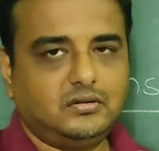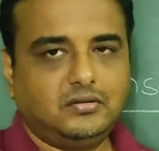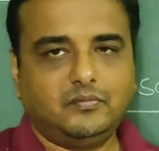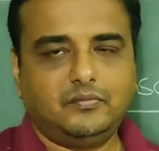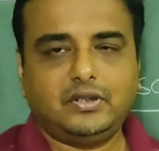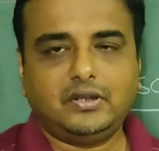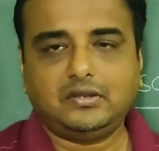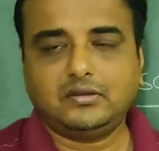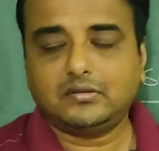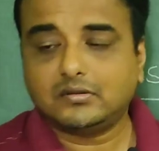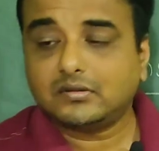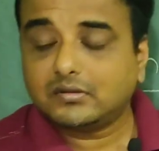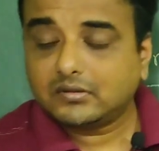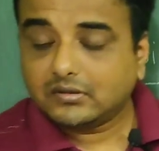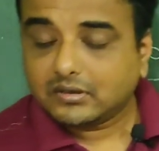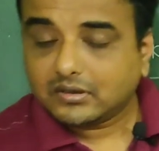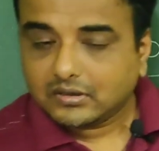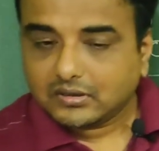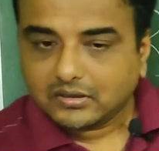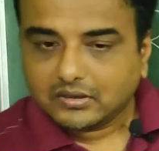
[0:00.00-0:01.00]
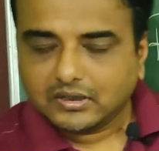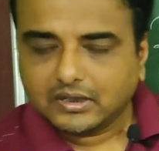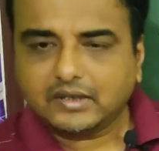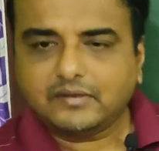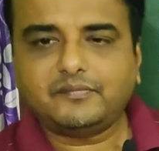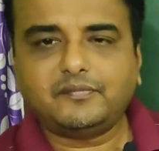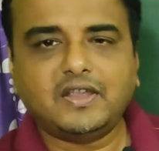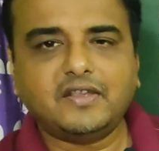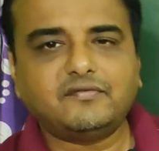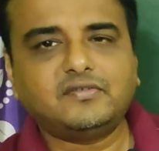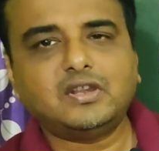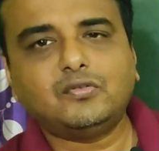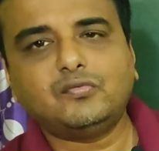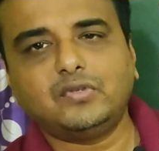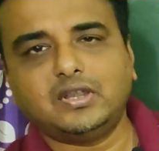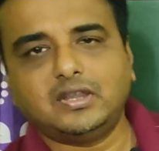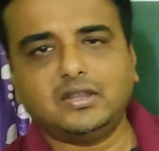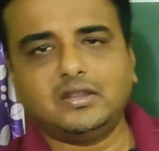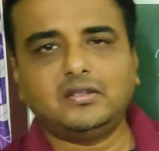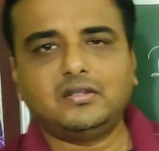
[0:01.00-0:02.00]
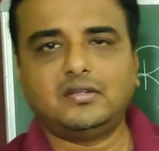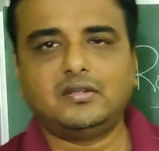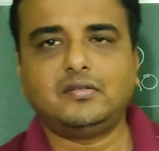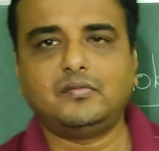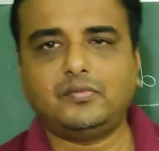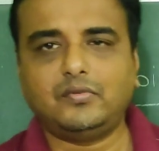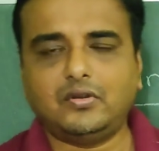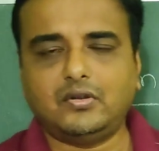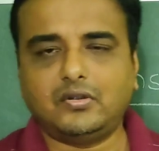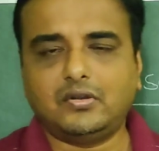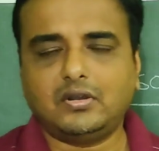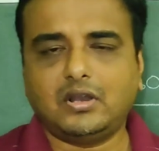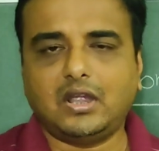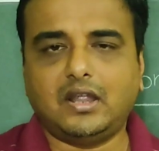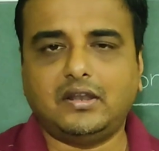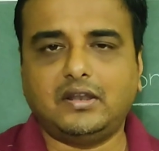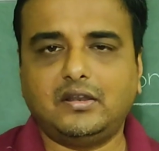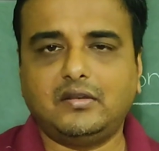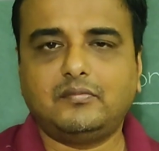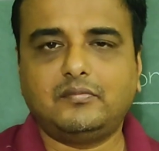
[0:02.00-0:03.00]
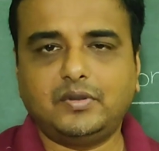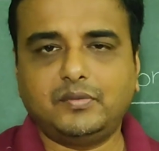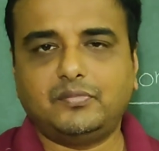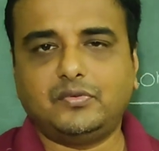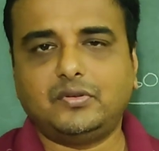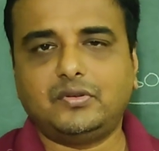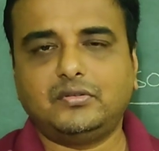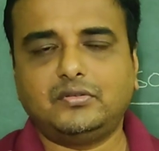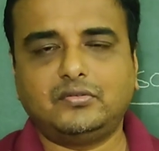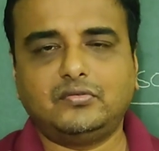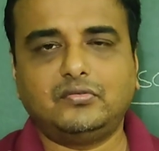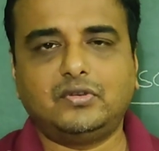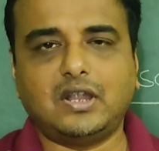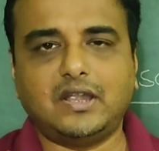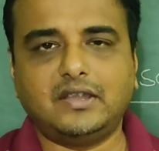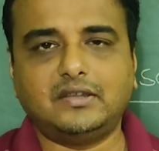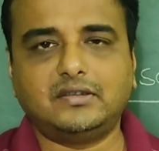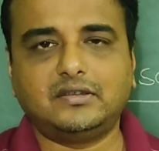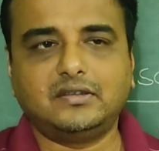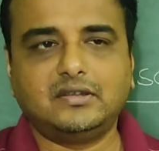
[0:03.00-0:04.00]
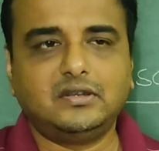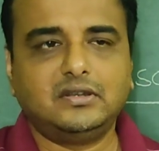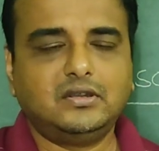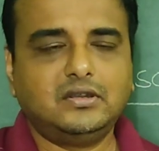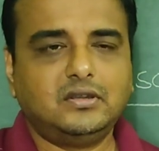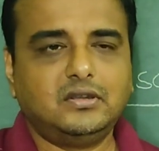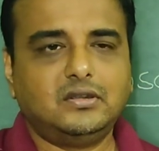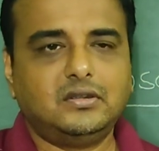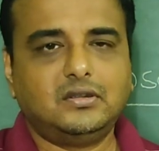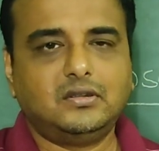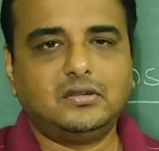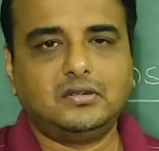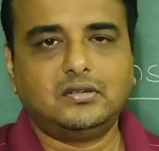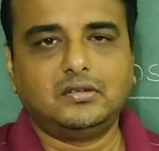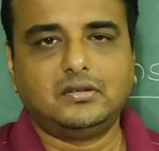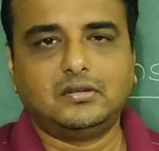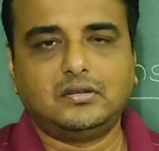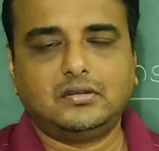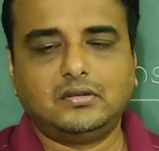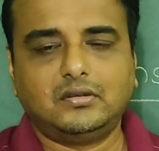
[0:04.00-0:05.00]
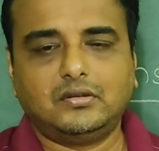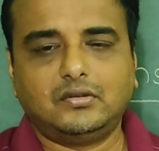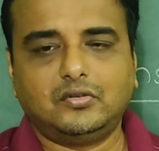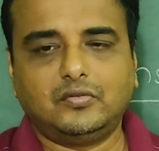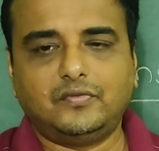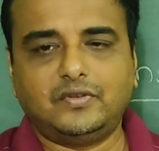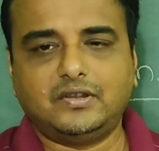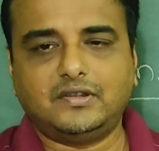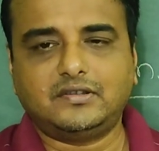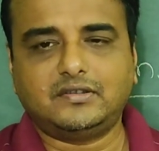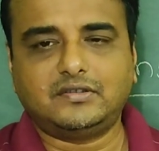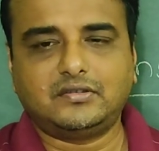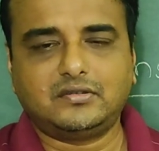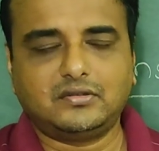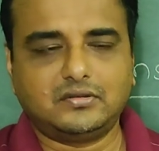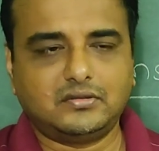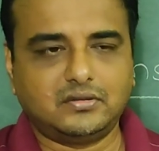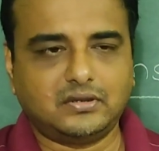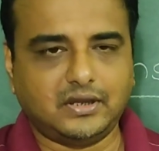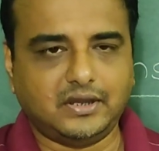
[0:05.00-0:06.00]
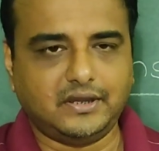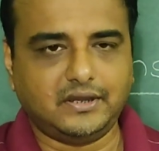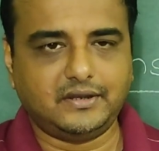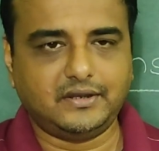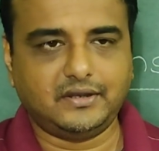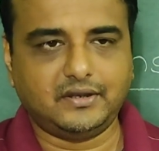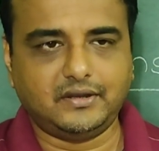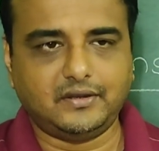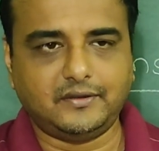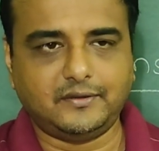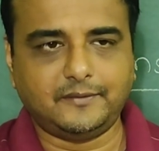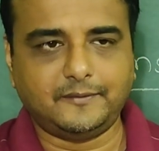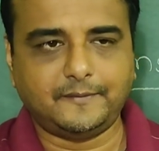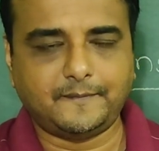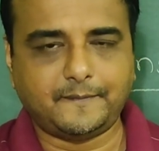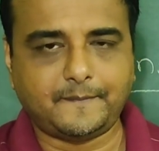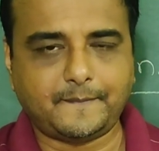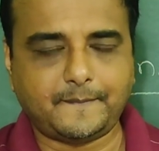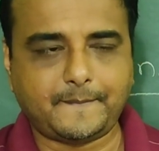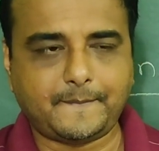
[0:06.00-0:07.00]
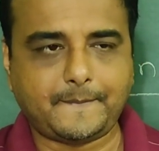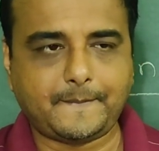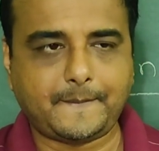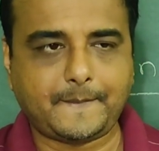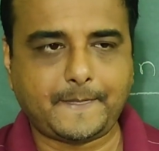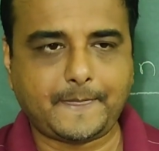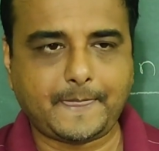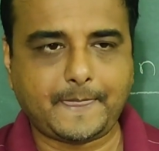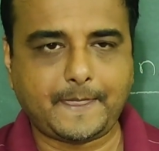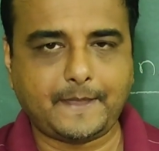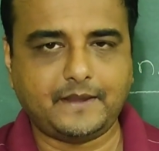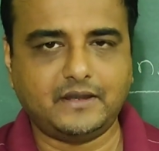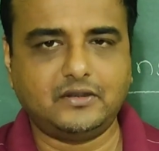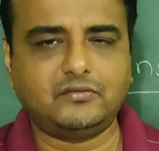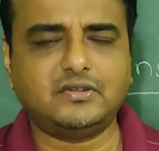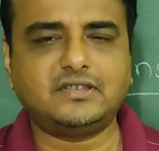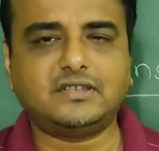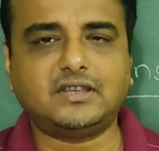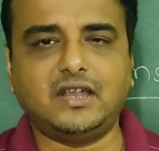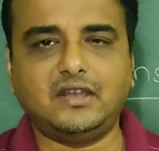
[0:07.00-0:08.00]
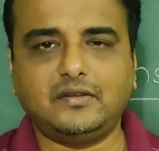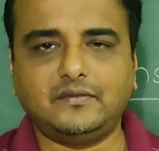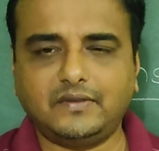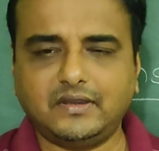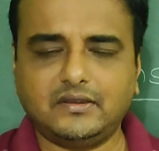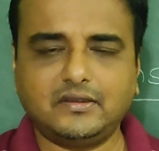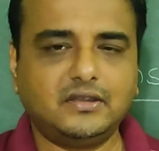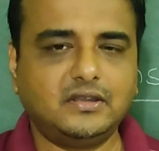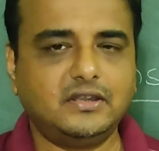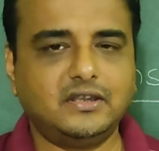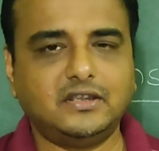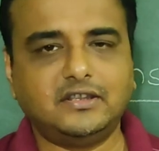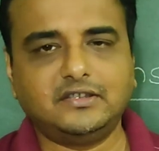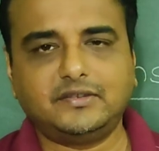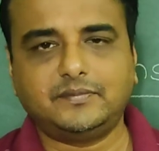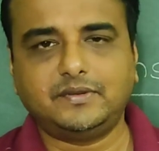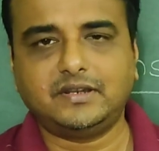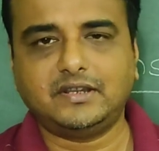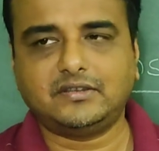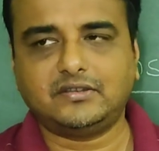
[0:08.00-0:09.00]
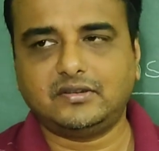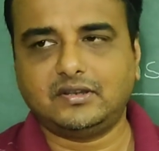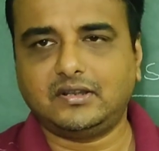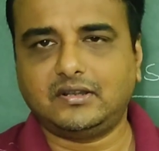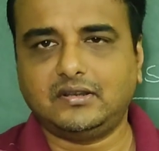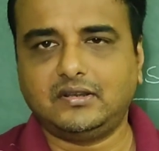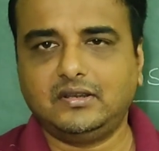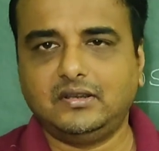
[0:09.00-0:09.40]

But it paved the way for other people to write novels, and it was kind of a inspirational